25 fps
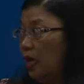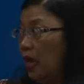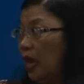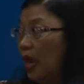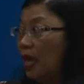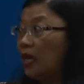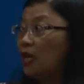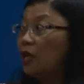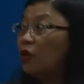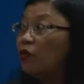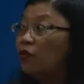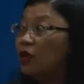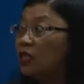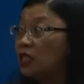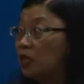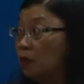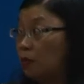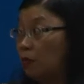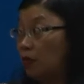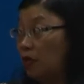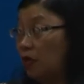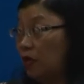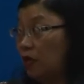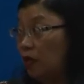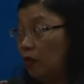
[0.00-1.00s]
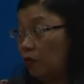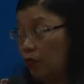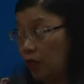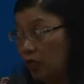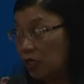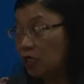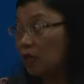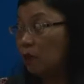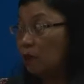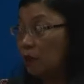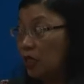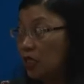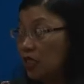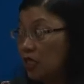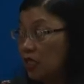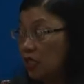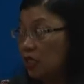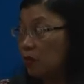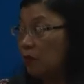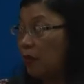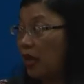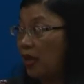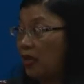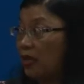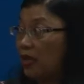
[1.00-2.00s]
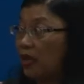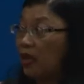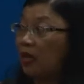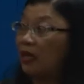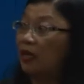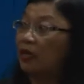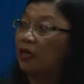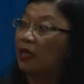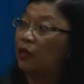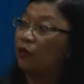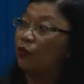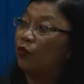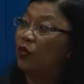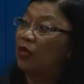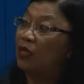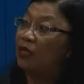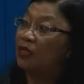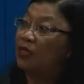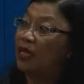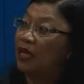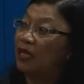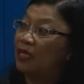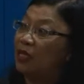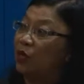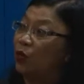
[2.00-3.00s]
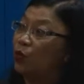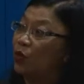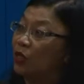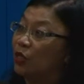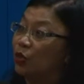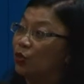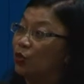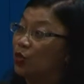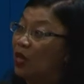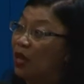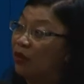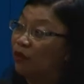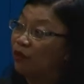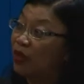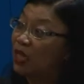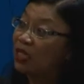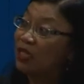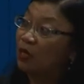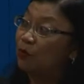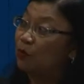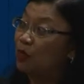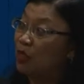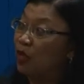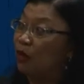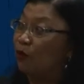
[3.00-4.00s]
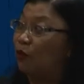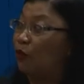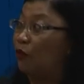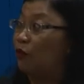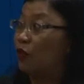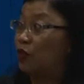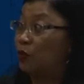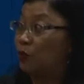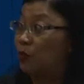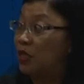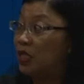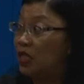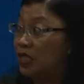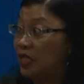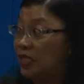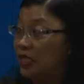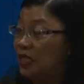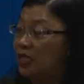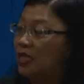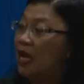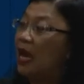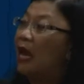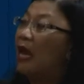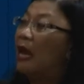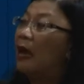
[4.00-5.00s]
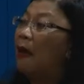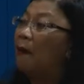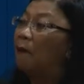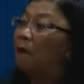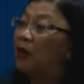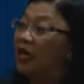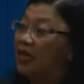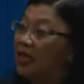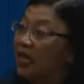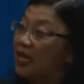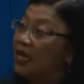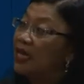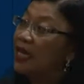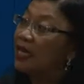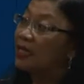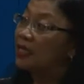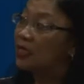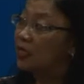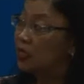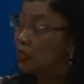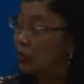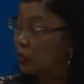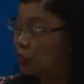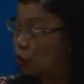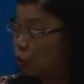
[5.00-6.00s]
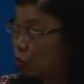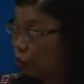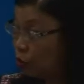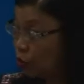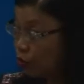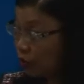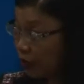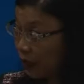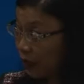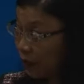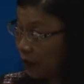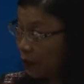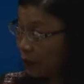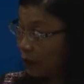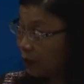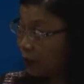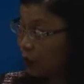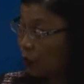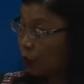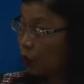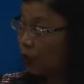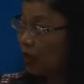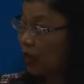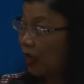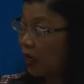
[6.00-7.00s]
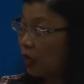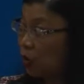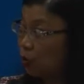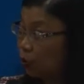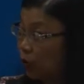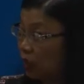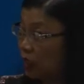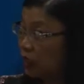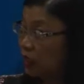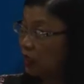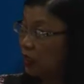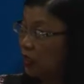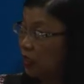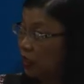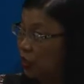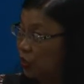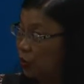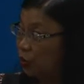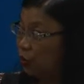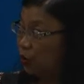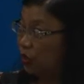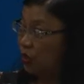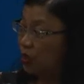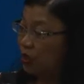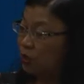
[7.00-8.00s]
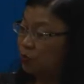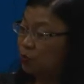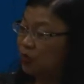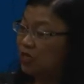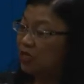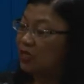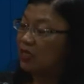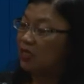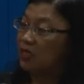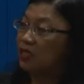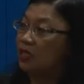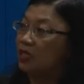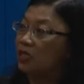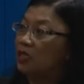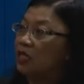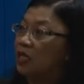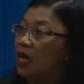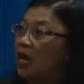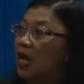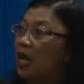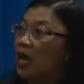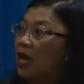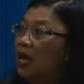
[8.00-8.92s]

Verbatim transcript: And if he's, a, if he's a businessman and if he says he wants to divest himself of his business, but then he has children, okay, who will continue with his businesses,